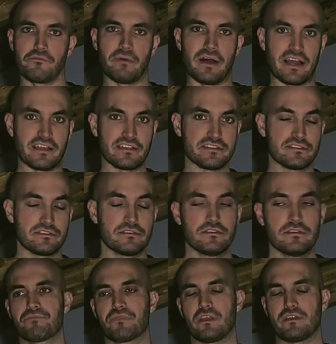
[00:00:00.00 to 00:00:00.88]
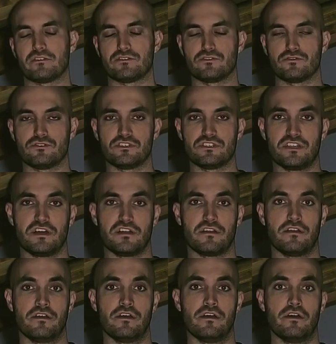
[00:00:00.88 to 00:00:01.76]
binds. And so these are
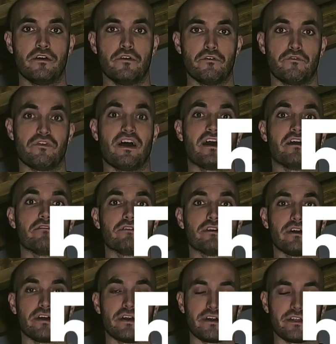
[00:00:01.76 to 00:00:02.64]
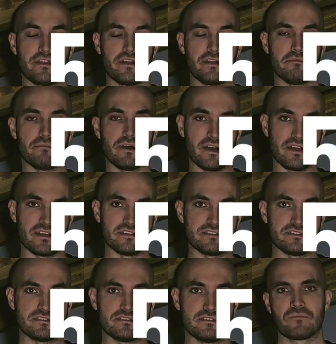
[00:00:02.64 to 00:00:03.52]
5 aerial
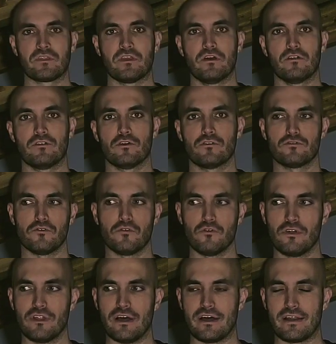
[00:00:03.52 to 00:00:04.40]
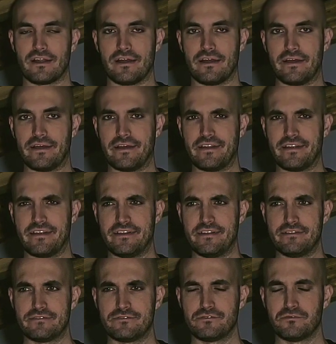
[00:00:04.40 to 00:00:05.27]
binds. Not all are
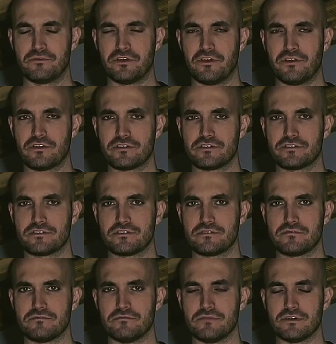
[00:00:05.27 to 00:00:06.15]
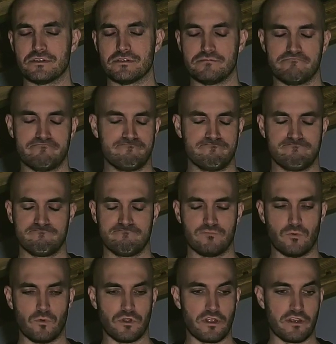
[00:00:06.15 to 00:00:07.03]
aerial, to be honest, but
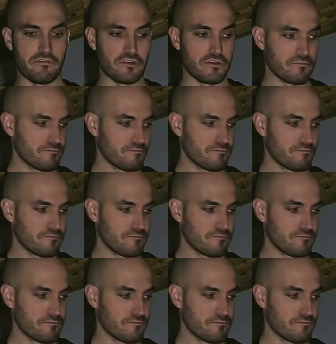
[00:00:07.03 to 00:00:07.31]
whatever.